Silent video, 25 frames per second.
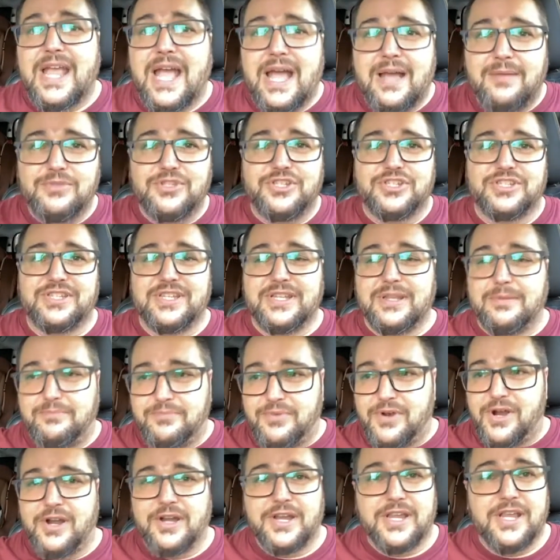I'm just in a
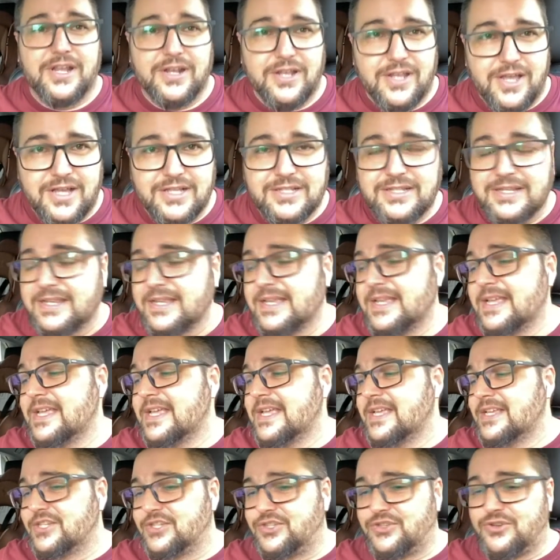parking lot.
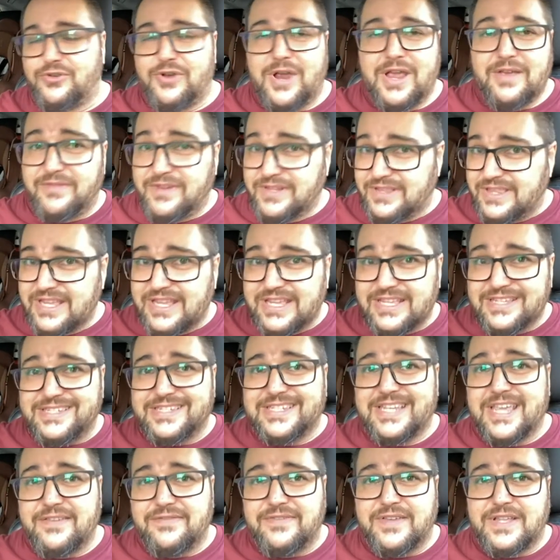So everything is
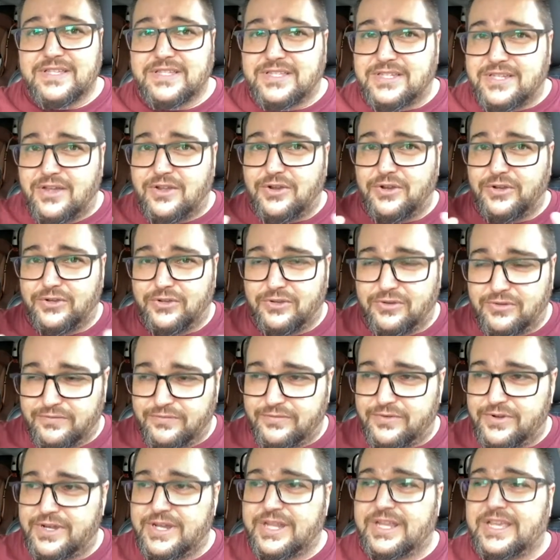safe and sound. Don't
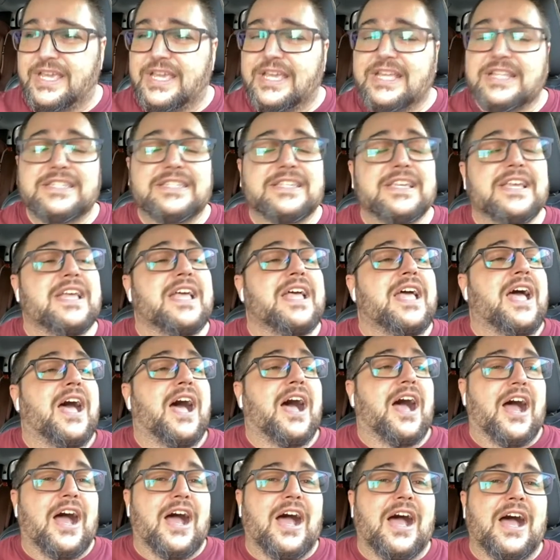worry, kids.
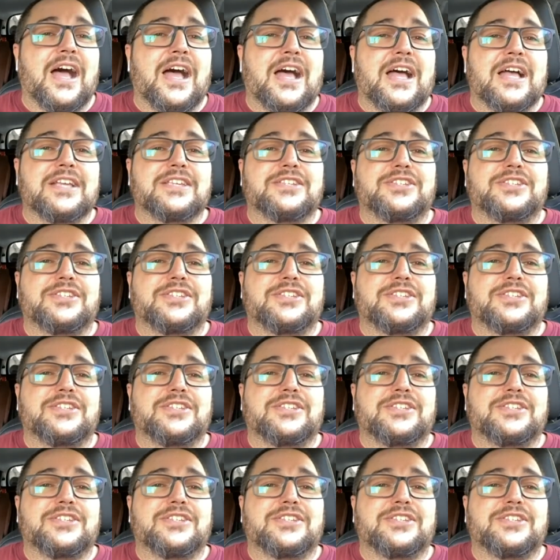Yeah,